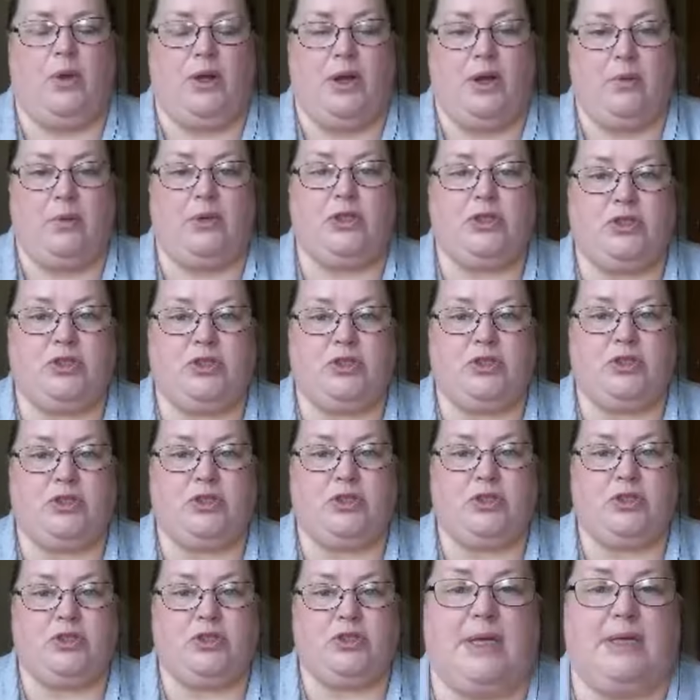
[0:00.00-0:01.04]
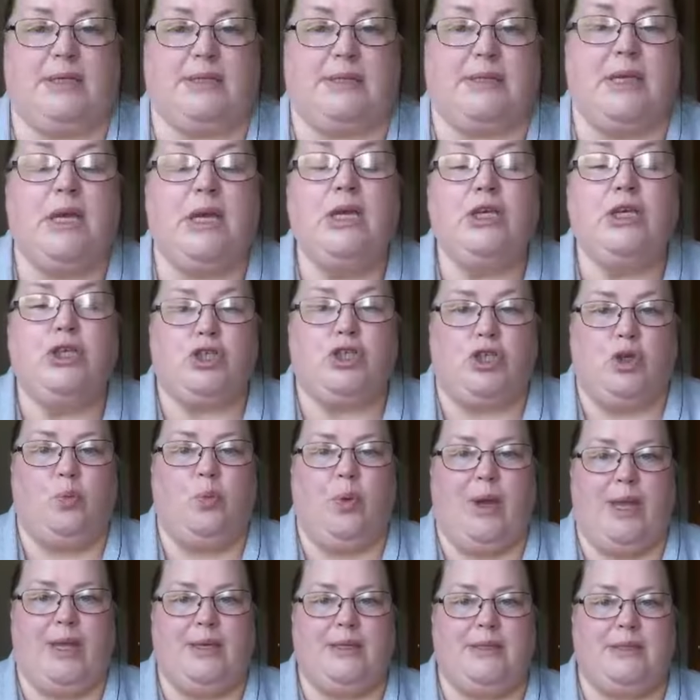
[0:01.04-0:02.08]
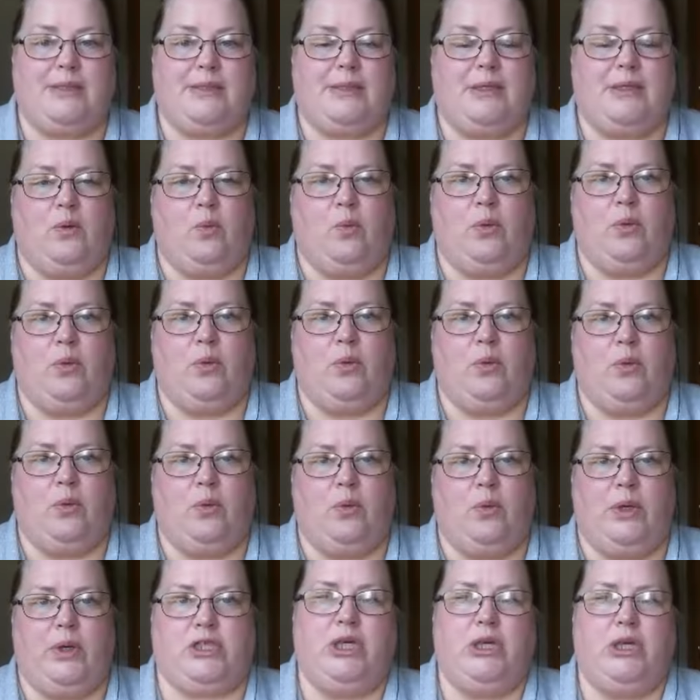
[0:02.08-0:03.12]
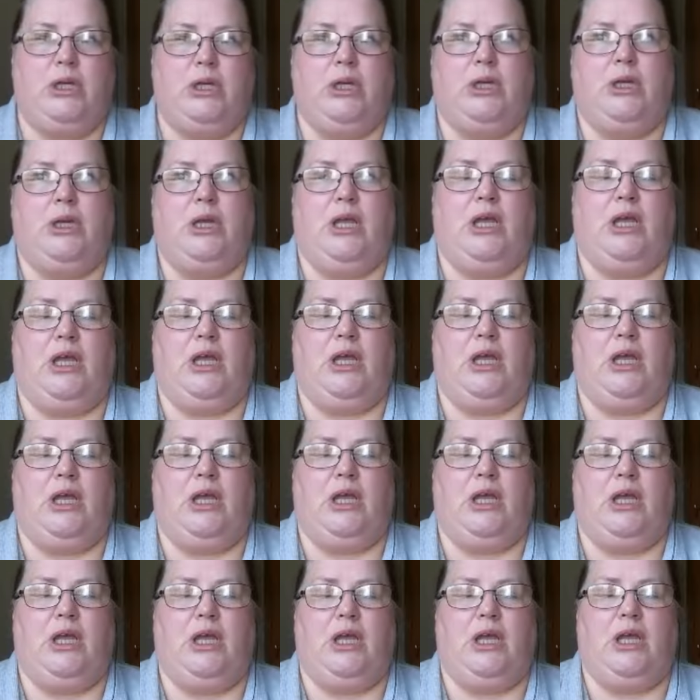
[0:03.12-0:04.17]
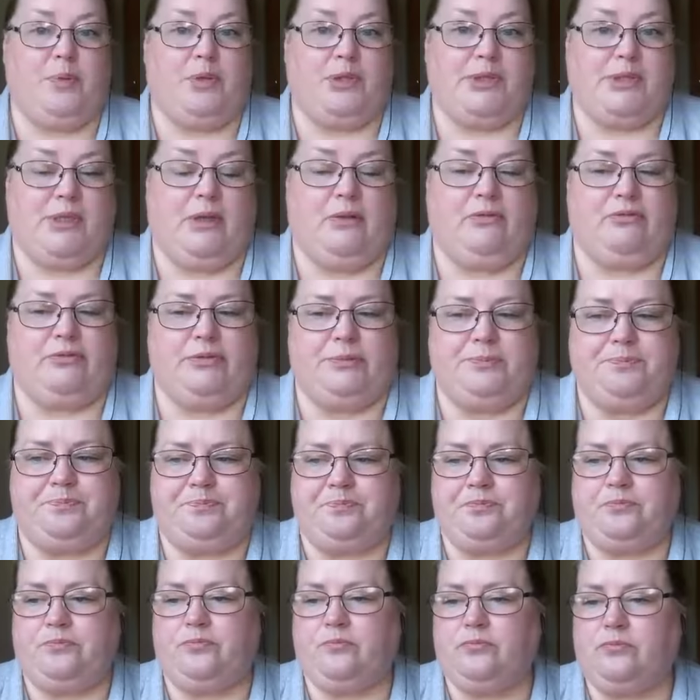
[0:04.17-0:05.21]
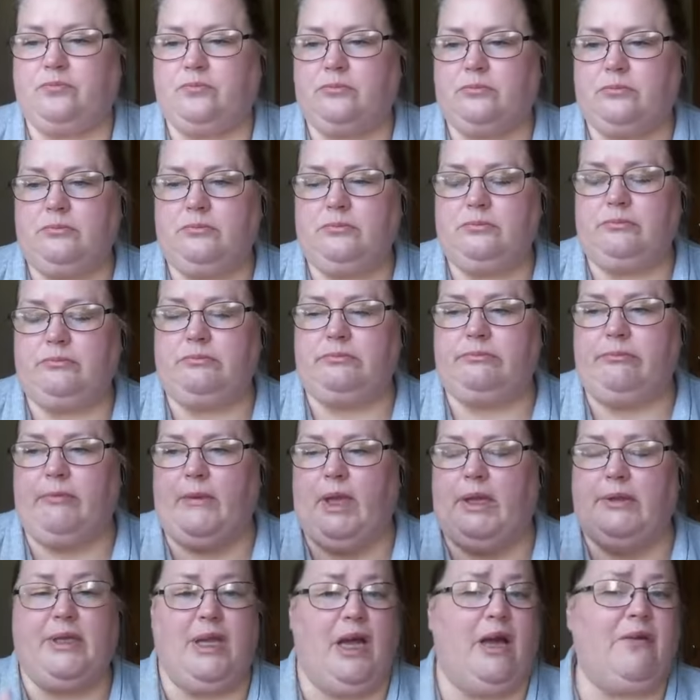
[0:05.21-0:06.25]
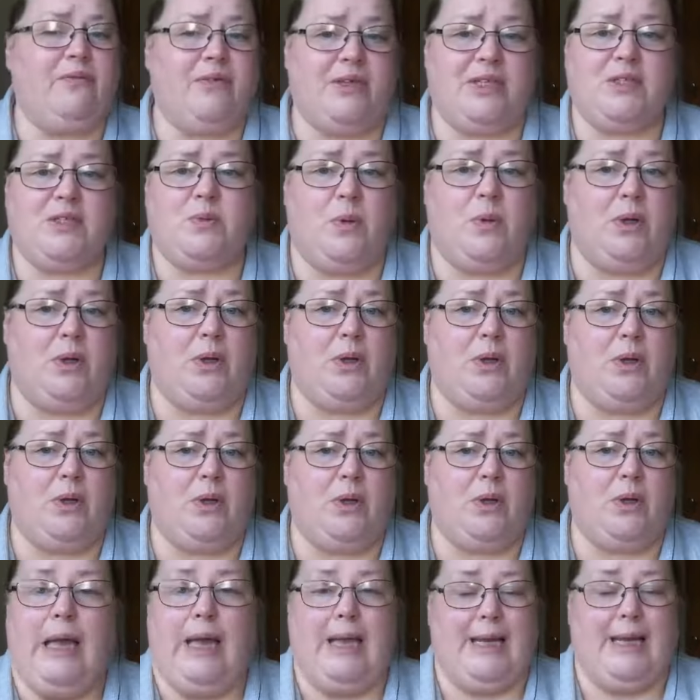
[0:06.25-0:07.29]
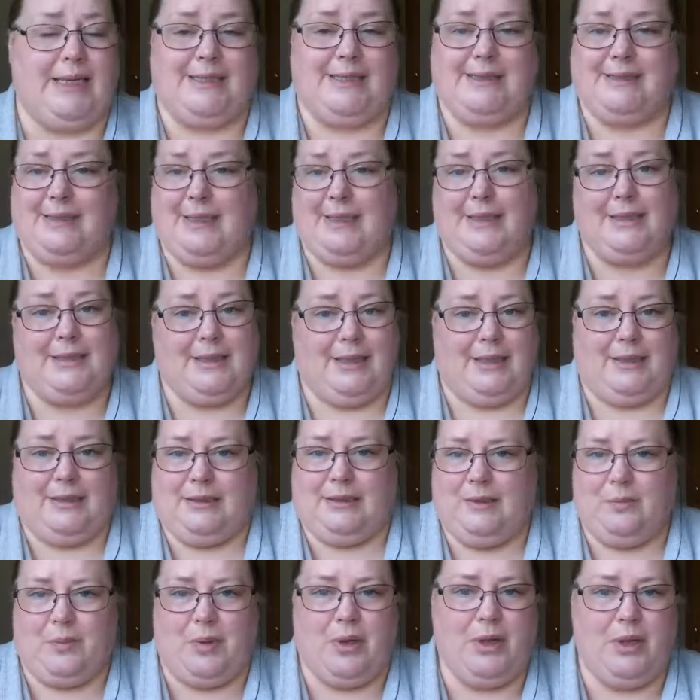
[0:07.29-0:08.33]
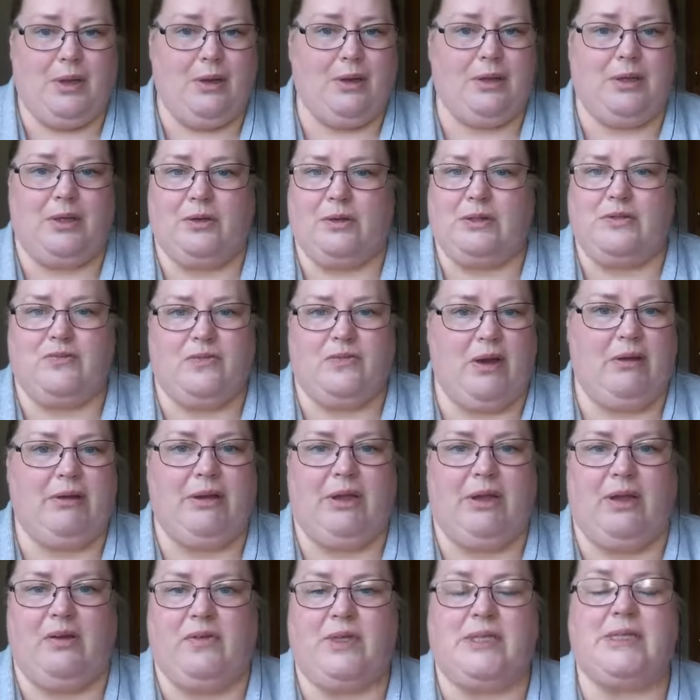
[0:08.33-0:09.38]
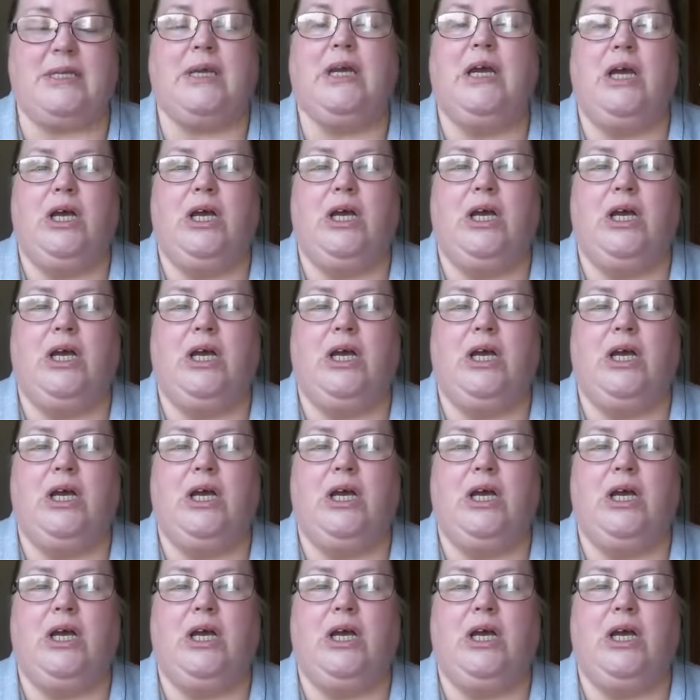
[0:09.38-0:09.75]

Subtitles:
What I want to talk about today is some ways in which you can help yourself. The obvious one, and I state that in the blog, it's very obvious.